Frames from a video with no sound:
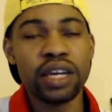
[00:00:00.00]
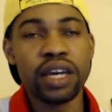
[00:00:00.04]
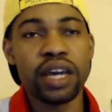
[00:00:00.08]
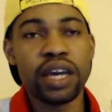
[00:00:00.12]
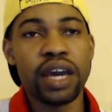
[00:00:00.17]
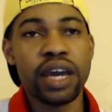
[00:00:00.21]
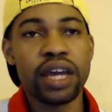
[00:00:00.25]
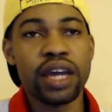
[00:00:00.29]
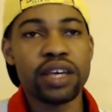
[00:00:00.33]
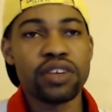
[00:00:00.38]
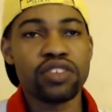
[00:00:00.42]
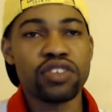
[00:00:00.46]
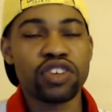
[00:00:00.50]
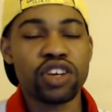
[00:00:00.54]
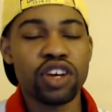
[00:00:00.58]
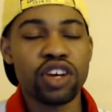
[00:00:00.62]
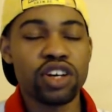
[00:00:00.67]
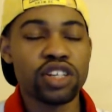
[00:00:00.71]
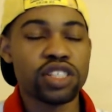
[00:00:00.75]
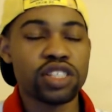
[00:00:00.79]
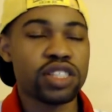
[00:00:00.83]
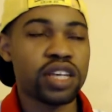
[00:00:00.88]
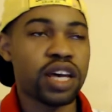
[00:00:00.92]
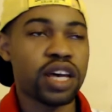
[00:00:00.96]
and his
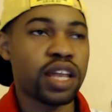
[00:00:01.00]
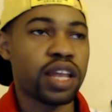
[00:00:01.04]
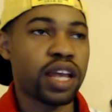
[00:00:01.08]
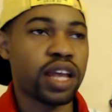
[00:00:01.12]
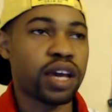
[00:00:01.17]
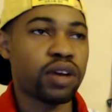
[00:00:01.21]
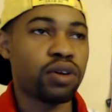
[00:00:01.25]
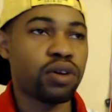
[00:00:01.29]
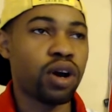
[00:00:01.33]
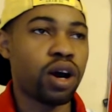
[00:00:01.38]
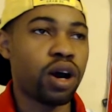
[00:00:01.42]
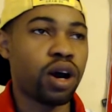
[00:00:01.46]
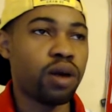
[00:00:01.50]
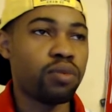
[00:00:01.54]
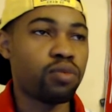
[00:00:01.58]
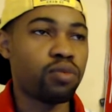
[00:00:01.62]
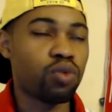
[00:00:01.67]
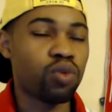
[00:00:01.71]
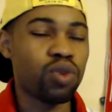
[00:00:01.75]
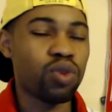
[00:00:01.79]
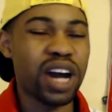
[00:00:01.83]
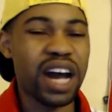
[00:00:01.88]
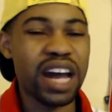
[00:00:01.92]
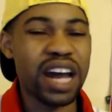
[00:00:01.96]
skill set. Like for
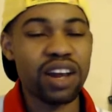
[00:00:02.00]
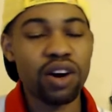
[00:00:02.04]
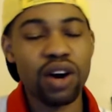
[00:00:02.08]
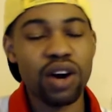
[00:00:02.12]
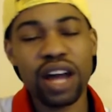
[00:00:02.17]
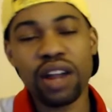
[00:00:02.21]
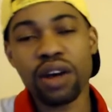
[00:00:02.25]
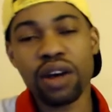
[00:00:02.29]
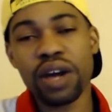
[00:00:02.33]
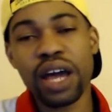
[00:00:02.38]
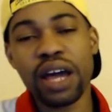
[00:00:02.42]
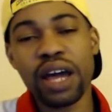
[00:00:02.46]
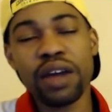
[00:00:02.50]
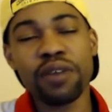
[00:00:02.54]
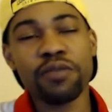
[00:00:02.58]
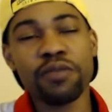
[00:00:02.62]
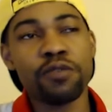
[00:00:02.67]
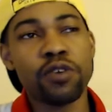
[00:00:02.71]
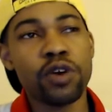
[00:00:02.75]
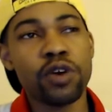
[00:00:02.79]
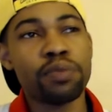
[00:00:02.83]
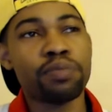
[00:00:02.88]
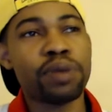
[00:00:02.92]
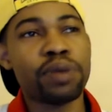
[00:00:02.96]

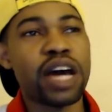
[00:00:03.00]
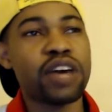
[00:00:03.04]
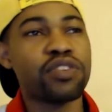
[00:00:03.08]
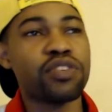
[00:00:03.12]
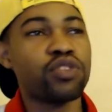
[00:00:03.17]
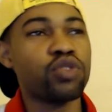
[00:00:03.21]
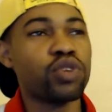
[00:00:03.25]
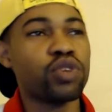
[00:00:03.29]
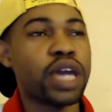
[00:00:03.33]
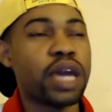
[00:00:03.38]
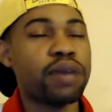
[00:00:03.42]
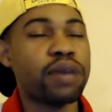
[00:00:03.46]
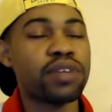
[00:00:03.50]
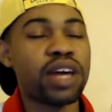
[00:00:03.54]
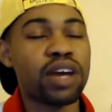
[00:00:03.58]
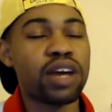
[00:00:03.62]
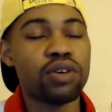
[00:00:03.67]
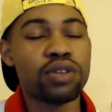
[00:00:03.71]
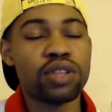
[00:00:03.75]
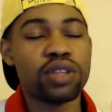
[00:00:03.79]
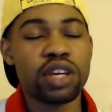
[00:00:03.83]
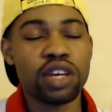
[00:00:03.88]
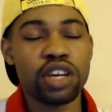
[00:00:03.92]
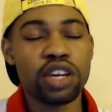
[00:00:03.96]
the past few games, I
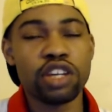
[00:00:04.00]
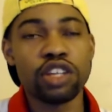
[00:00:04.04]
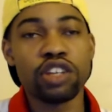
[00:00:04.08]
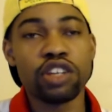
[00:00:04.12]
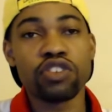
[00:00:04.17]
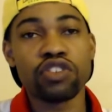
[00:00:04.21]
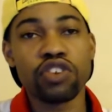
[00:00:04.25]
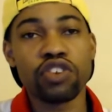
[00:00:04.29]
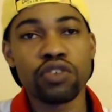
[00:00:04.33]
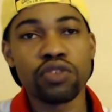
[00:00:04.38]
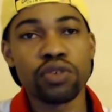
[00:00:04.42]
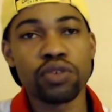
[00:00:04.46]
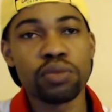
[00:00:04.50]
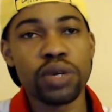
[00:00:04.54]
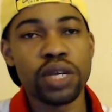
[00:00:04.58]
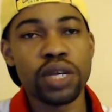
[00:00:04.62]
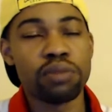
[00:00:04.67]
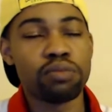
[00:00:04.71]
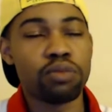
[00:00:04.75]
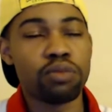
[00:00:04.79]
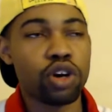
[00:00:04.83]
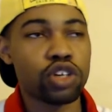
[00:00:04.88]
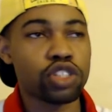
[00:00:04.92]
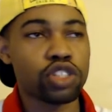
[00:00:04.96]
don't think he deserved to be
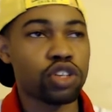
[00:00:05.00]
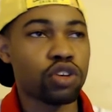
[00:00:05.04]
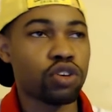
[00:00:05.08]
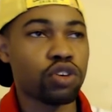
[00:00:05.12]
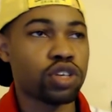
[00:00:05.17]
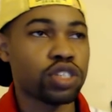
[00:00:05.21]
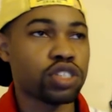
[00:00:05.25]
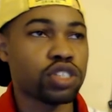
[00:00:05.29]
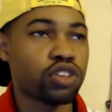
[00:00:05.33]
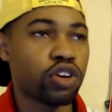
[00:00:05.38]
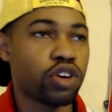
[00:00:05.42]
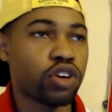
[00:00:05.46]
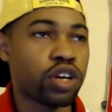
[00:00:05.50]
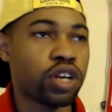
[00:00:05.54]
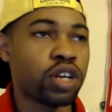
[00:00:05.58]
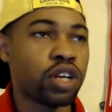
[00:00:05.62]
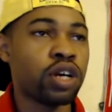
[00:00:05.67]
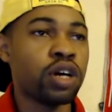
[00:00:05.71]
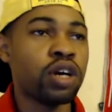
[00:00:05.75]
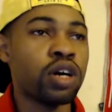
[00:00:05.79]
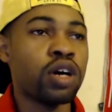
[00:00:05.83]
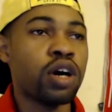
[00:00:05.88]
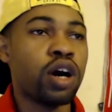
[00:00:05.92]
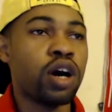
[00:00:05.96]
in the Barcelona
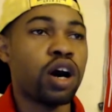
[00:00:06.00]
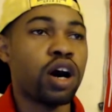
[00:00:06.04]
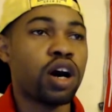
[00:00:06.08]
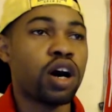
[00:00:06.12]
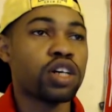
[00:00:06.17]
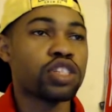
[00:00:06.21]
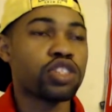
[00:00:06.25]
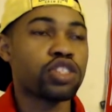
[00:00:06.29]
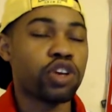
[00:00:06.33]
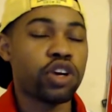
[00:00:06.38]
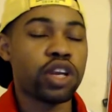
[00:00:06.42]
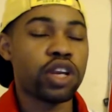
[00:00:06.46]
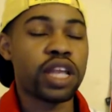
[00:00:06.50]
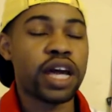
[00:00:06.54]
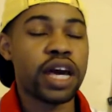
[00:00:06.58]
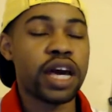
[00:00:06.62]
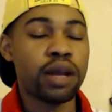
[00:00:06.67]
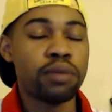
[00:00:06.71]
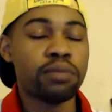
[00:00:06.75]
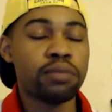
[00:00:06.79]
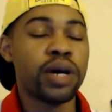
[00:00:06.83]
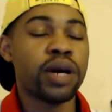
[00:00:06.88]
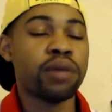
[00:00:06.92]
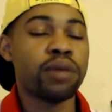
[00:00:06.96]
starting
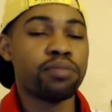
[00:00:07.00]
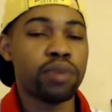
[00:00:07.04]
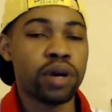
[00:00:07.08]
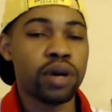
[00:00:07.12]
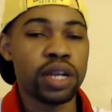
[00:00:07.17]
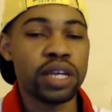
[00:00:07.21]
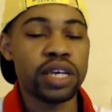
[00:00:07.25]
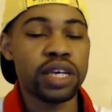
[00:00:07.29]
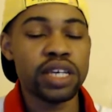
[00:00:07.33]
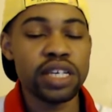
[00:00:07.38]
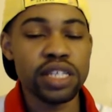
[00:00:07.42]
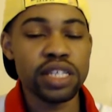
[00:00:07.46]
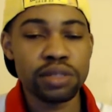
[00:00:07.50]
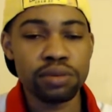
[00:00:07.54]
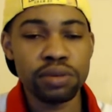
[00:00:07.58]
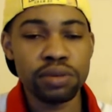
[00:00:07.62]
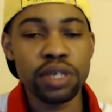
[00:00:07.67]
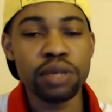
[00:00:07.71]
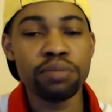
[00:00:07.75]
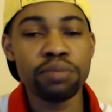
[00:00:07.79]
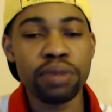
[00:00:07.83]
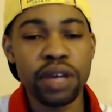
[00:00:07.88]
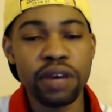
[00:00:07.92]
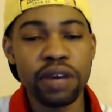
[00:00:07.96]
lineup, man, but he
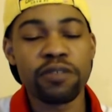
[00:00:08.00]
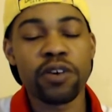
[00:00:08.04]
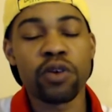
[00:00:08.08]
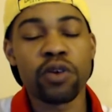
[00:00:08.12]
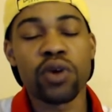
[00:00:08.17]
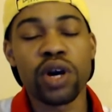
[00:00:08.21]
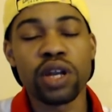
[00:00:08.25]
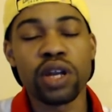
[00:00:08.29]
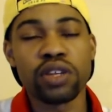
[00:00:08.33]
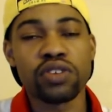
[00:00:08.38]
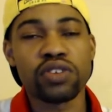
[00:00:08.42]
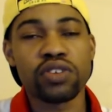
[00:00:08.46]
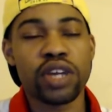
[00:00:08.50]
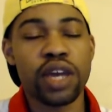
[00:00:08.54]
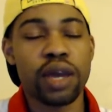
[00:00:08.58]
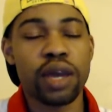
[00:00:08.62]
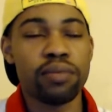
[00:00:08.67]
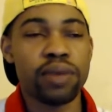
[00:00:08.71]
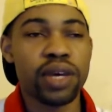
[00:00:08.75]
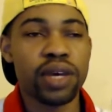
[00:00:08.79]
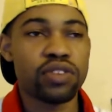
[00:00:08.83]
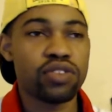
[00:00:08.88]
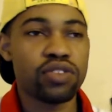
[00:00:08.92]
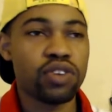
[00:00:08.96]
played very well this
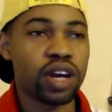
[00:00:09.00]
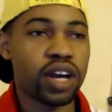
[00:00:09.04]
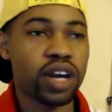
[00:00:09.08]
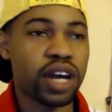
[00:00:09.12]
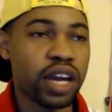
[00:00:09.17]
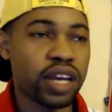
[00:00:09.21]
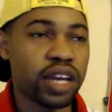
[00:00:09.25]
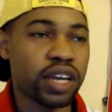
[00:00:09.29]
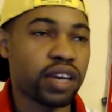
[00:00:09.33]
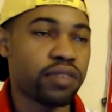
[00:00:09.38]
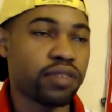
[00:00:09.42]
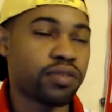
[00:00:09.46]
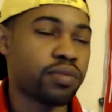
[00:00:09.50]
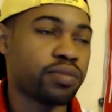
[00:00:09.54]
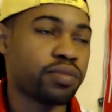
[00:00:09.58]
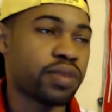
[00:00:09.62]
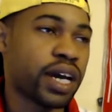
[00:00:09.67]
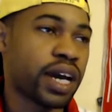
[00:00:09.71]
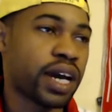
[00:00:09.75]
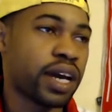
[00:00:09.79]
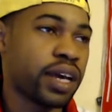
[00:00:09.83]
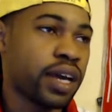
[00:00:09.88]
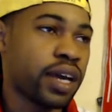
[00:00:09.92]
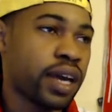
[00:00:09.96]
game, man, so I gotta give him
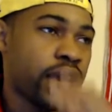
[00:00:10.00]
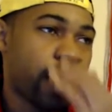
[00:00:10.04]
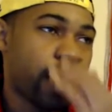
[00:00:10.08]
that.